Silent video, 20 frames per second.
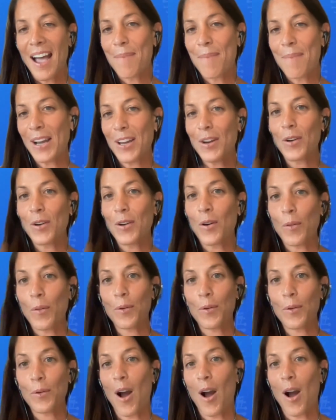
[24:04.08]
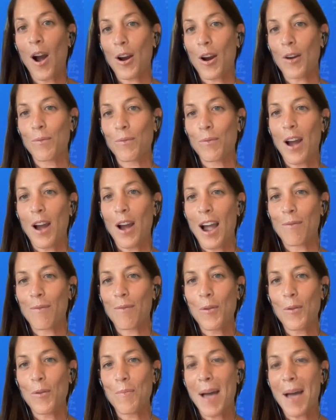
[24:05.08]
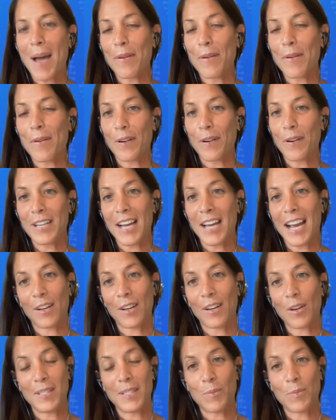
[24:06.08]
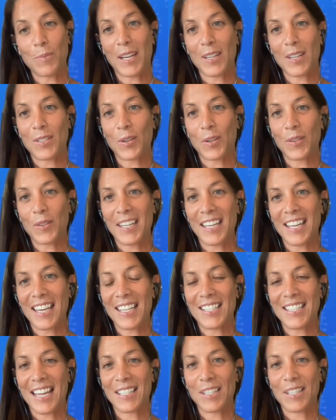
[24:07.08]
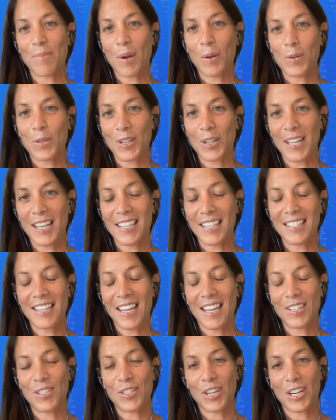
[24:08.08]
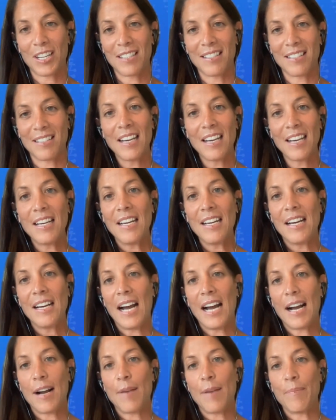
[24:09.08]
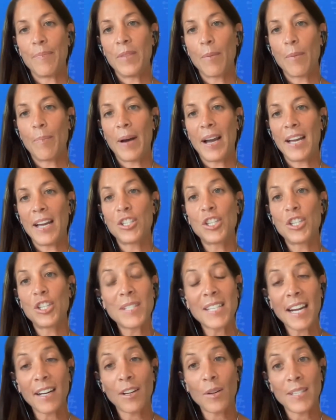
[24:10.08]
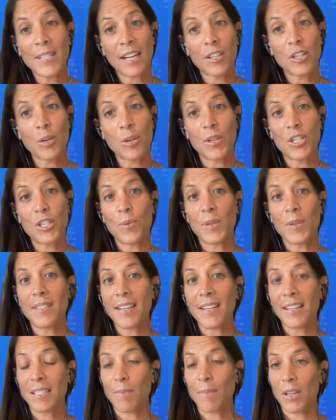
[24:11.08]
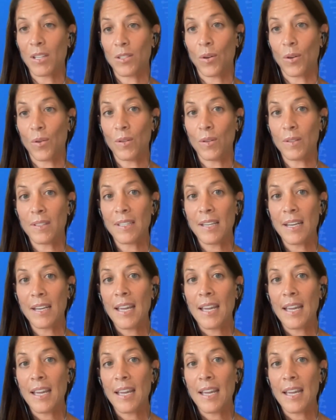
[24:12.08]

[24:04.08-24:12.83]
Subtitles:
not going to go through our roadmap of her diagnosis because certainly it's as emotional as John's, but she was diagnosed actually when she was 6 months old.